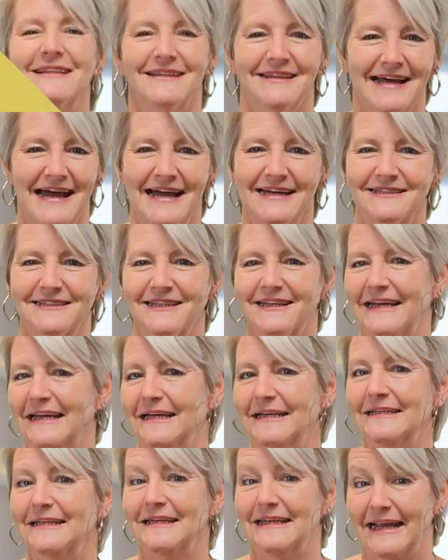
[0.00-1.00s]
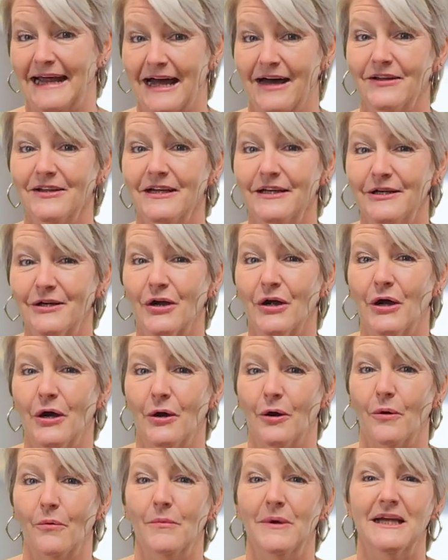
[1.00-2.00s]
Lastly, now that your
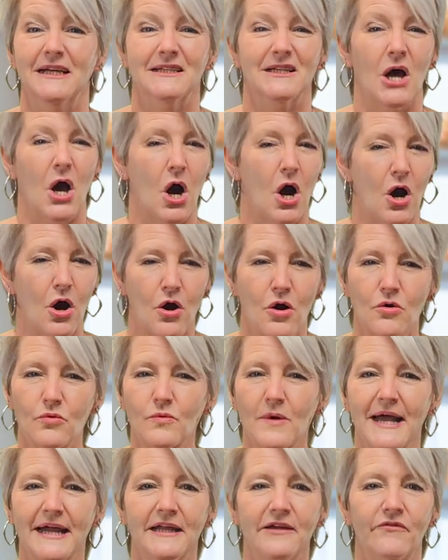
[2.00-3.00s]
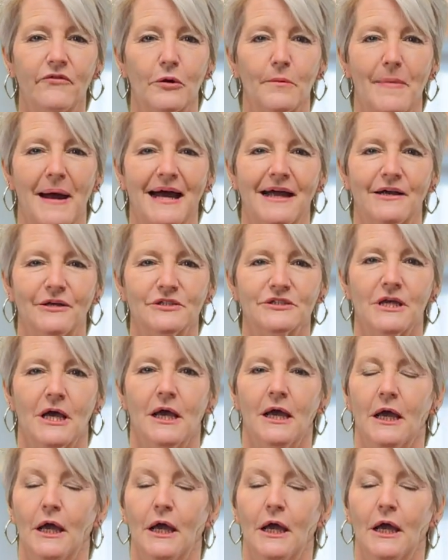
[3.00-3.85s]
home is all ready for buyers,